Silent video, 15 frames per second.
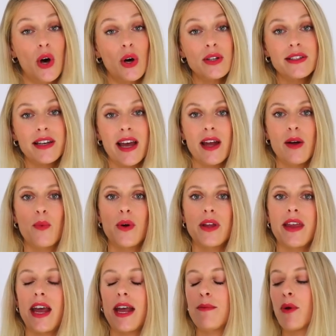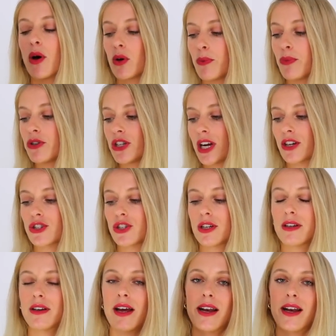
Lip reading: all day with a moderate projection,